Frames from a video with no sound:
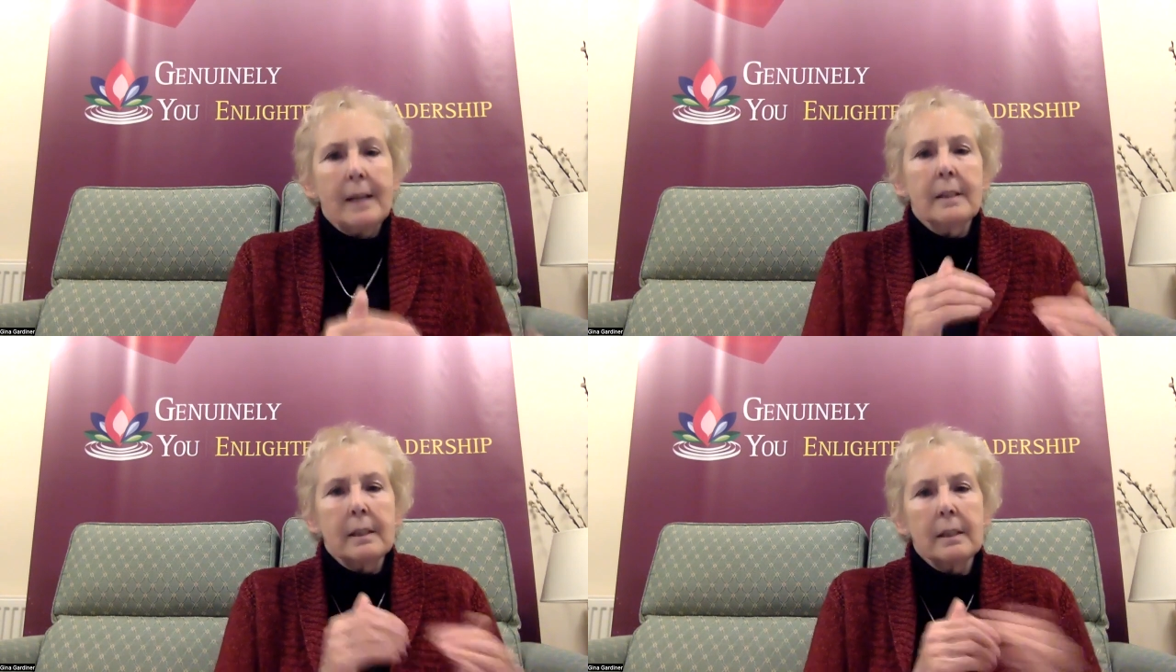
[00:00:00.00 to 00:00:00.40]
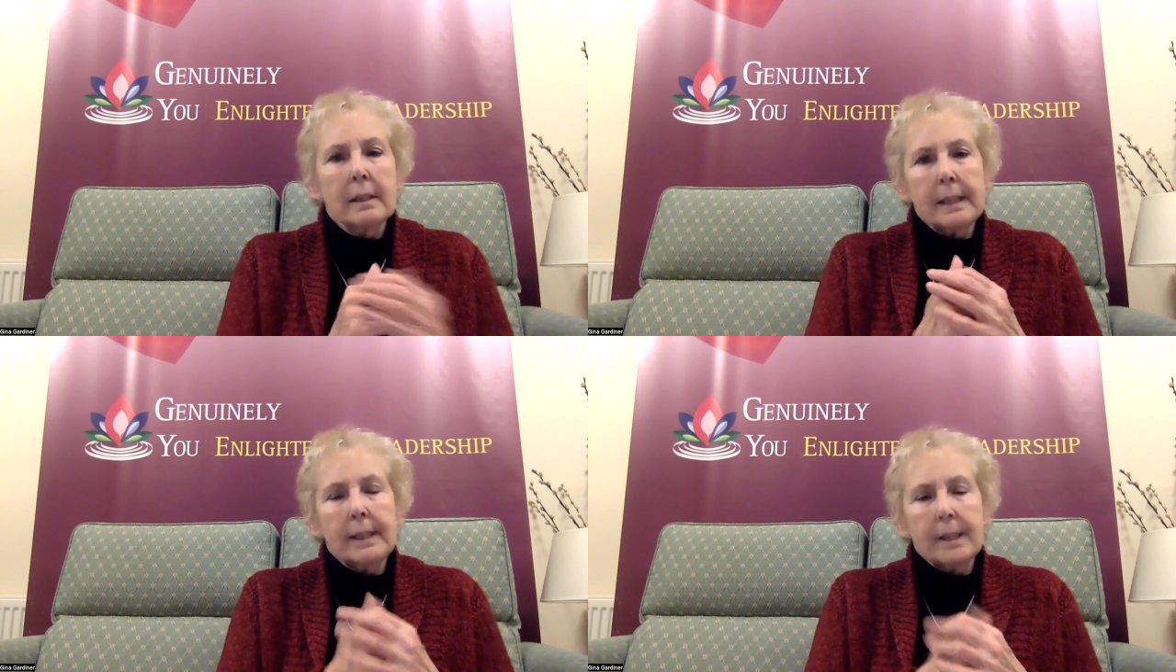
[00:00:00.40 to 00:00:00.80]

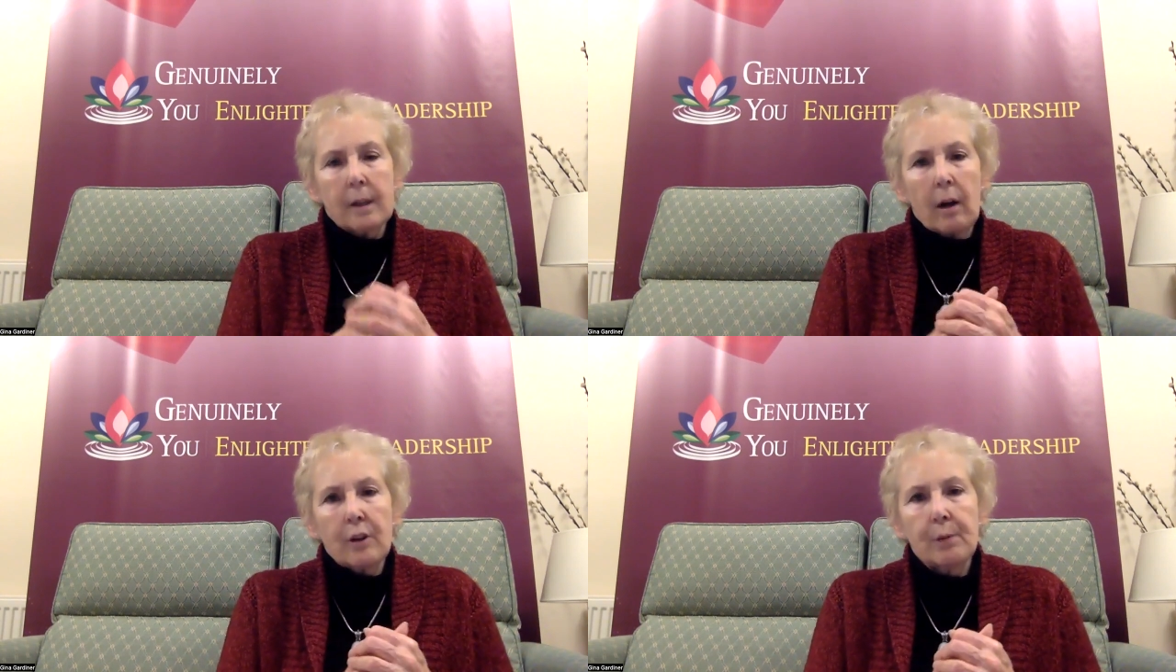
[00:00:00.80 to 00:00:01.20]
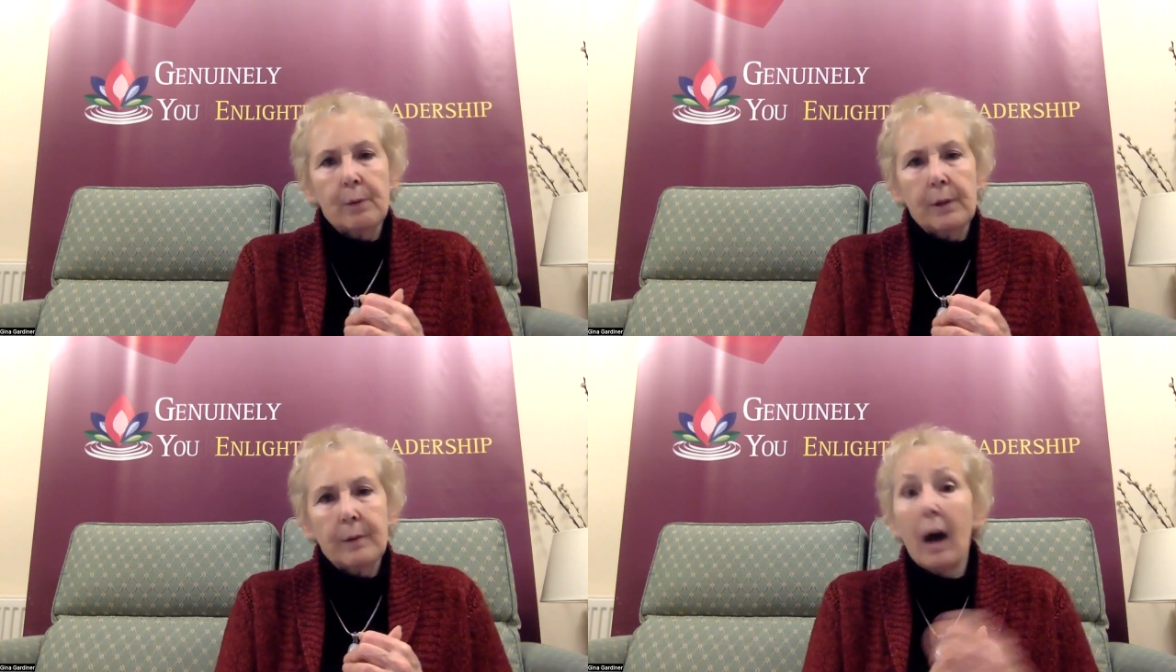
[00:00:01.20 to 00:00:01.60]
sentences started
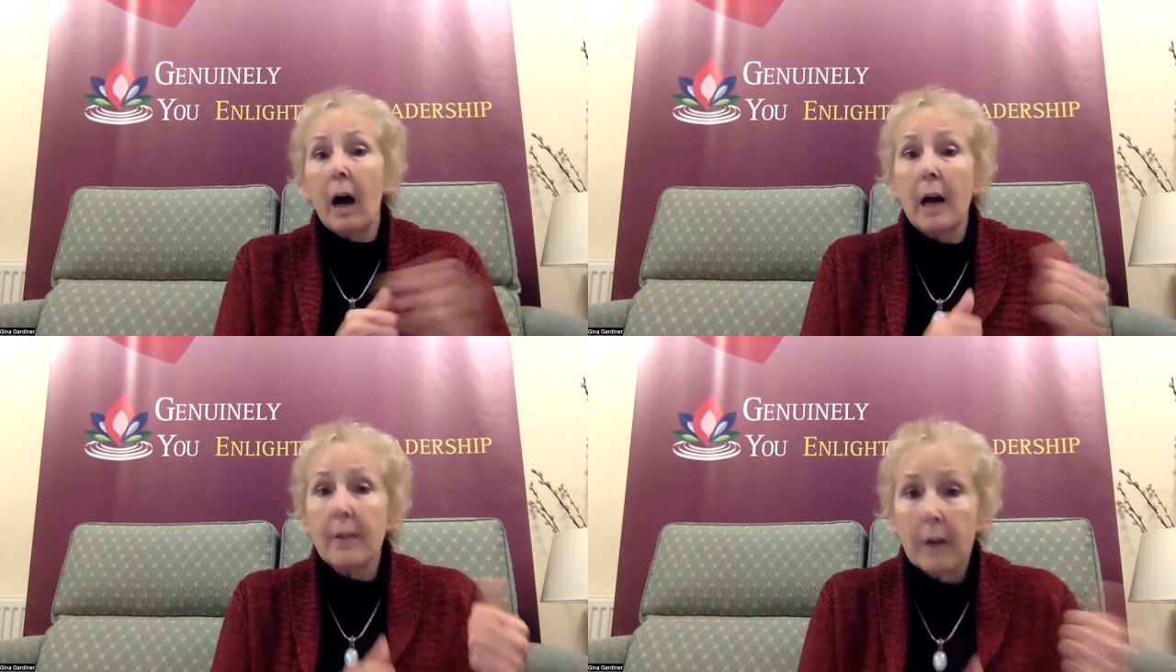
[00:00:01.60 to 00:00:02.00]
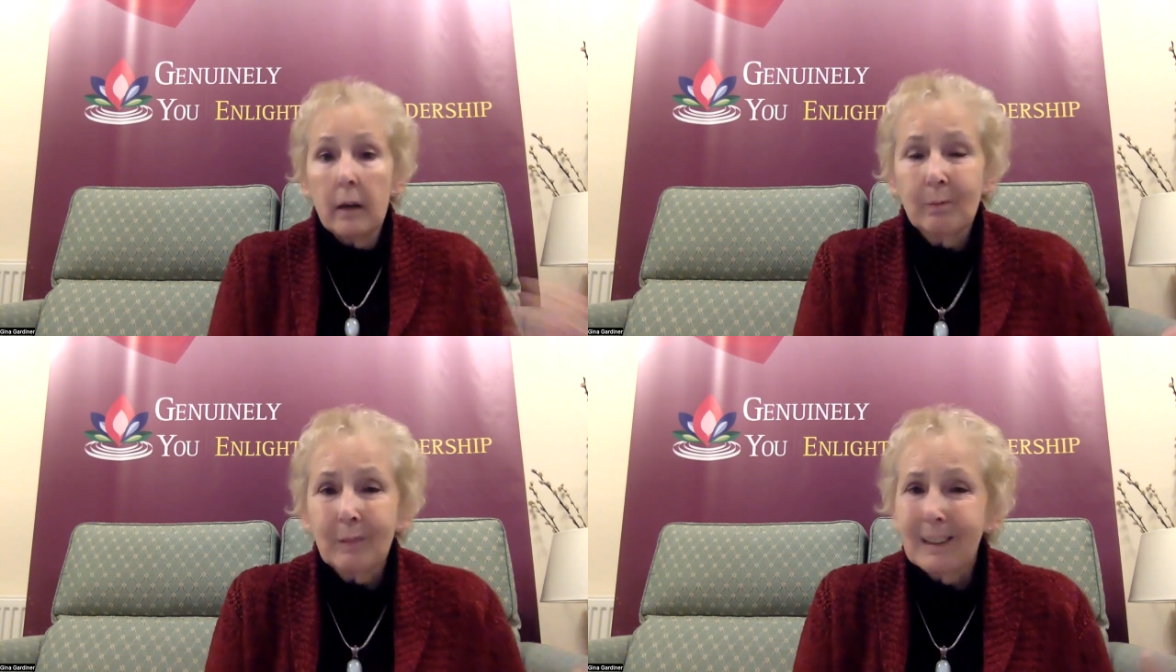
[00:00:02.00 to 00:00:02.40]
with
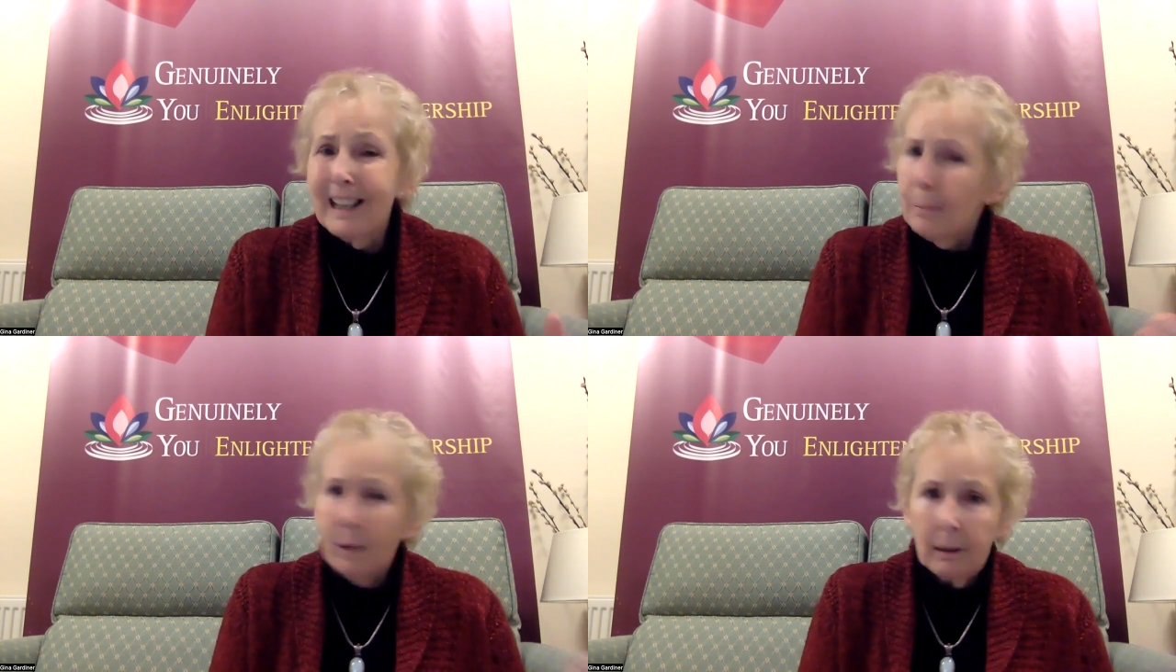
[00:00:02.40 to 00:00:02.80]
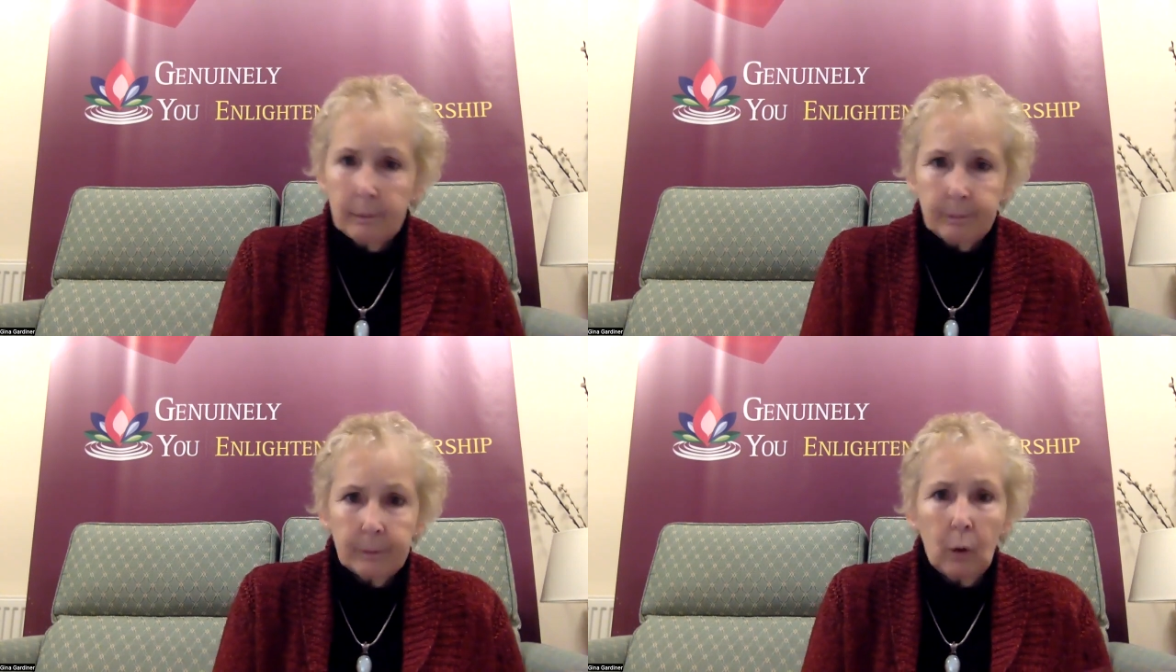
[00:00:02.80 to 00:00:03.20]
either, ah,
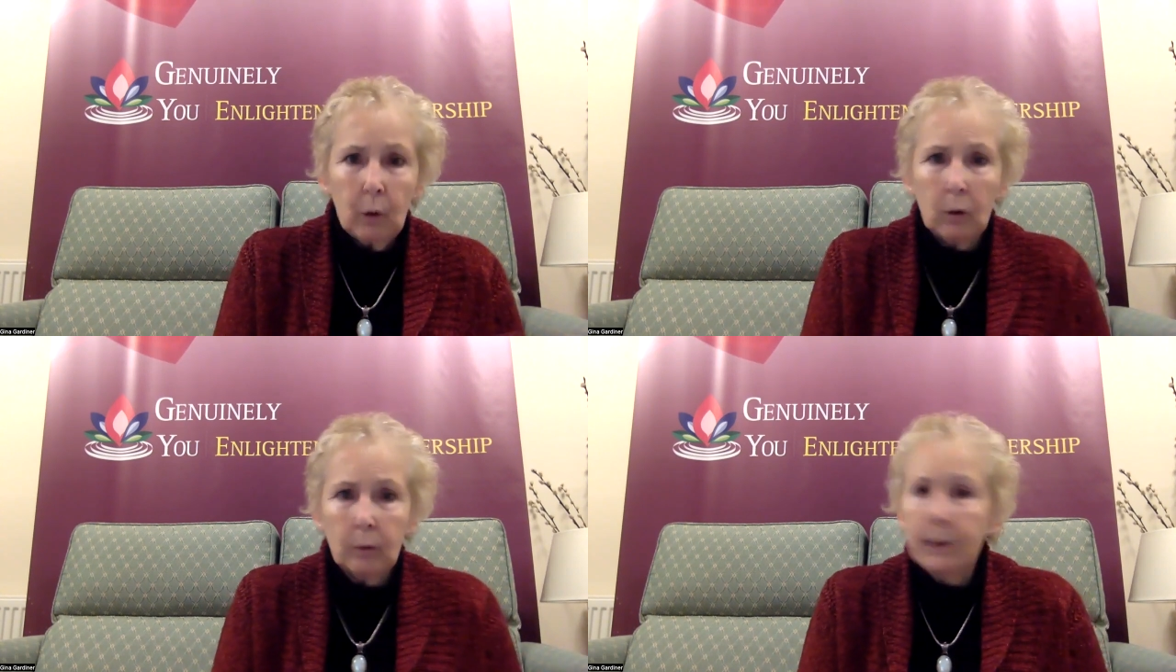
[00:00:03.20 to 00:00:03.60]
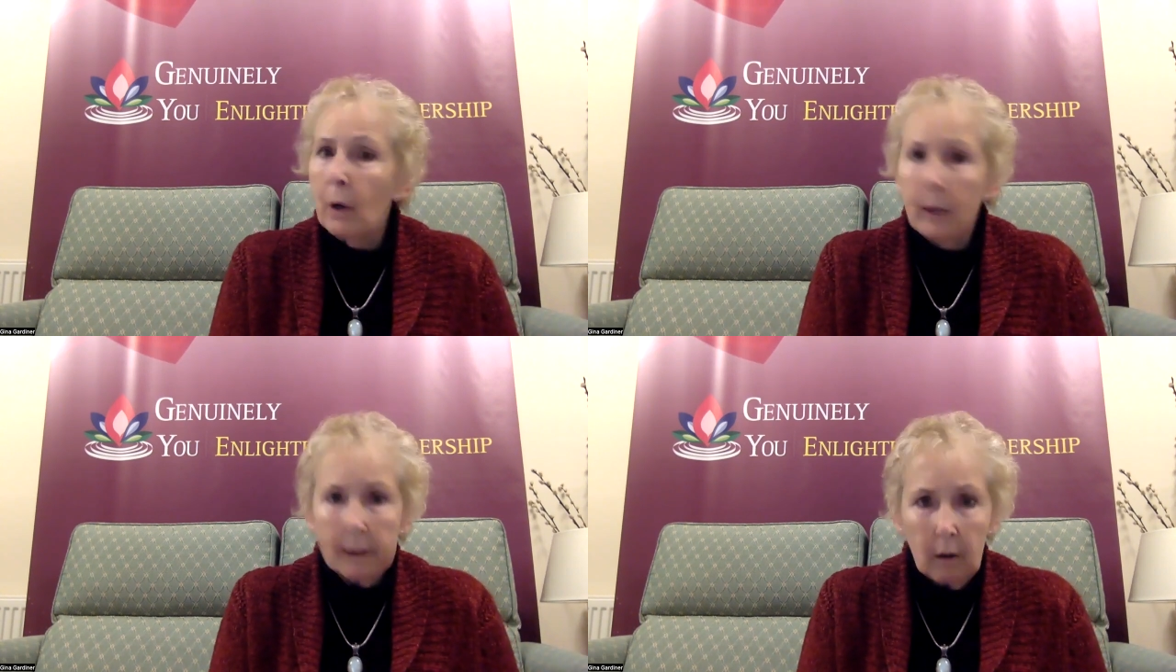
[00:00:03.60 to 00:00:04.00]
but, or
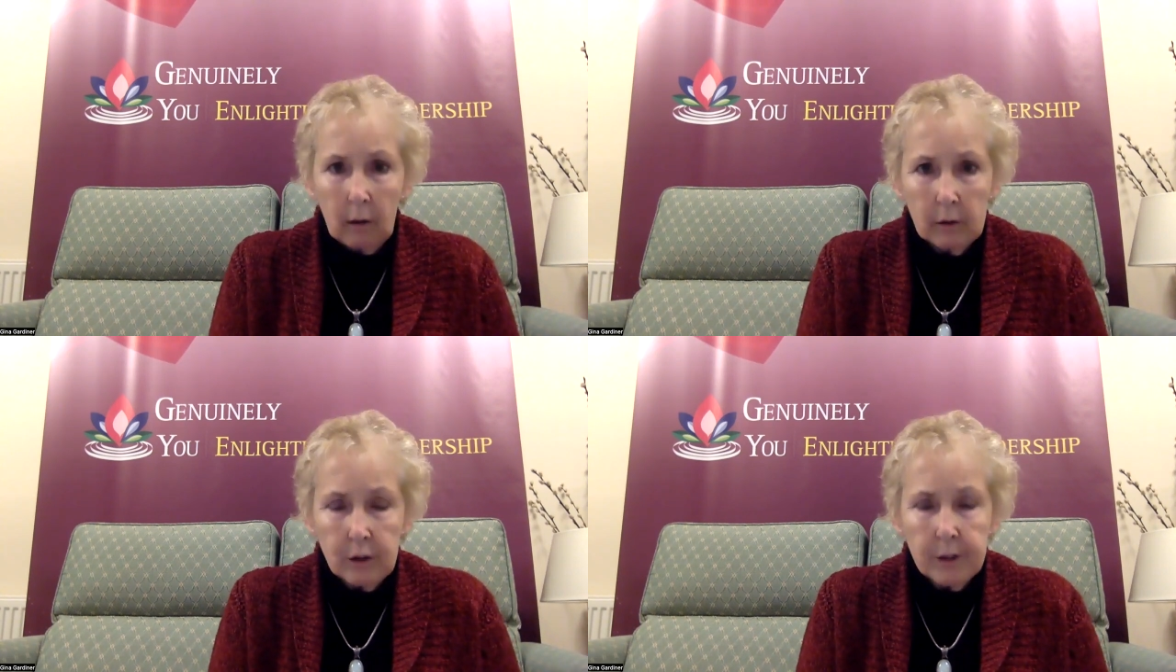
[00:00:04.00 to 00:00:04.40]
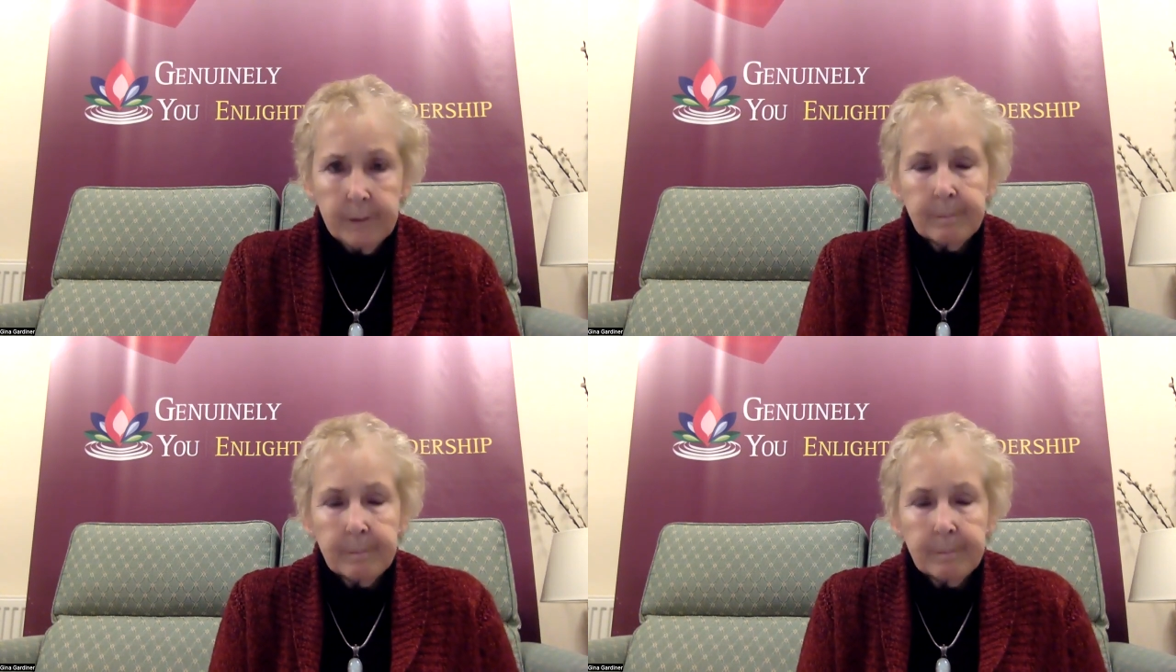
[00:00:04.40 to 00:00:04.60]
no, I can't.